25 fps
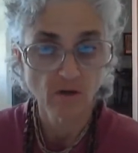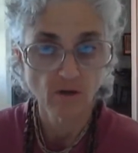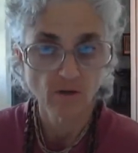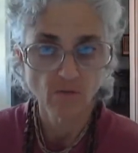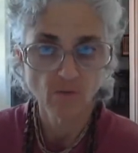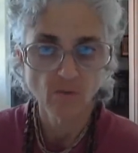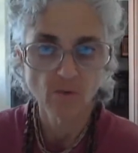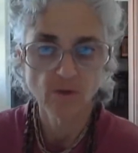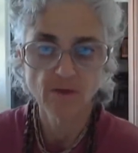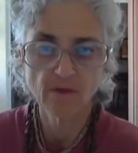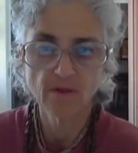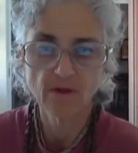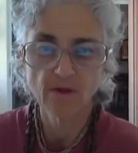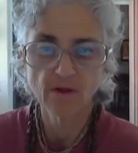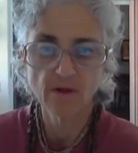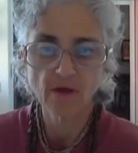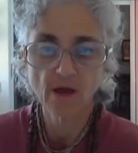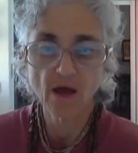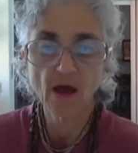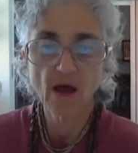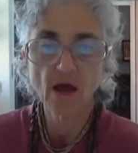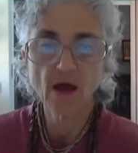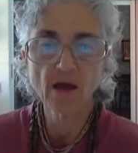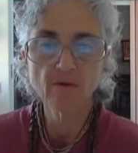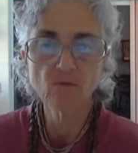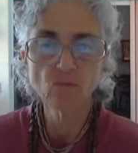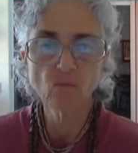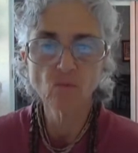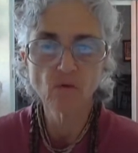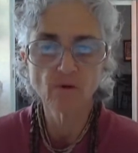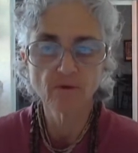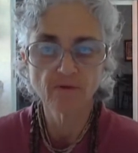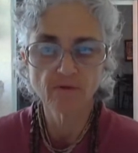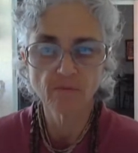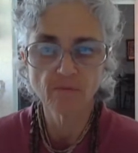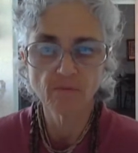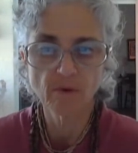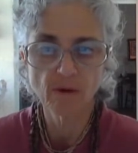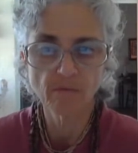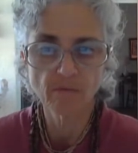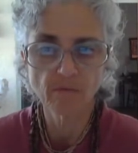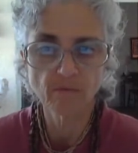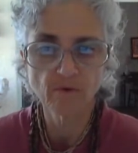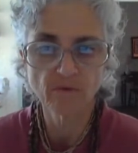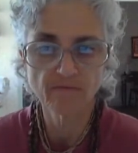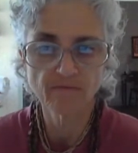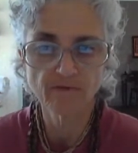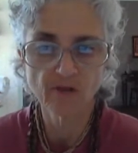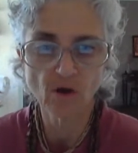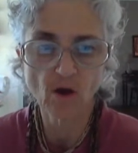with an unworthy member
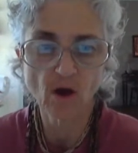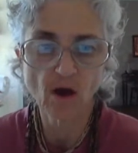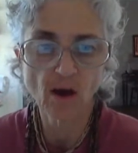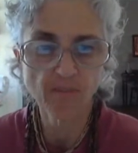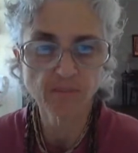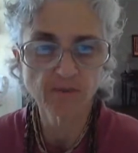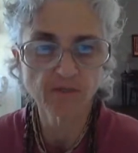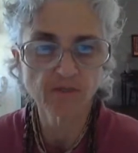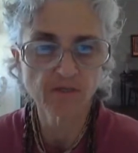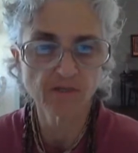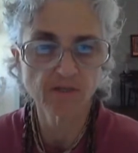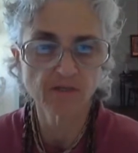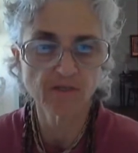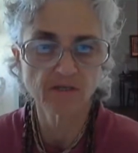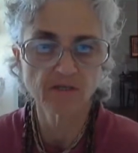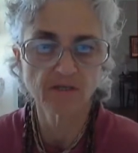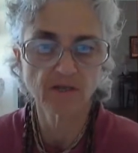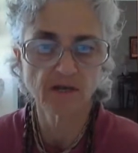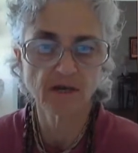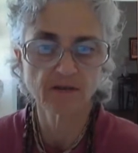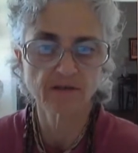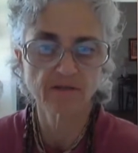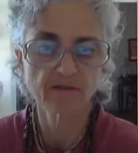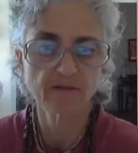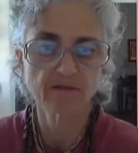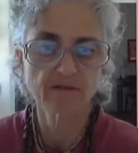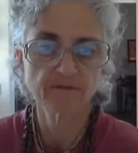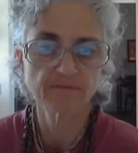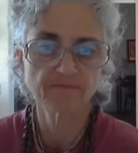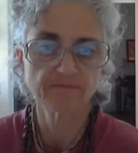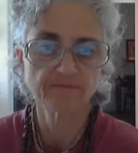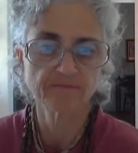of the opposite sex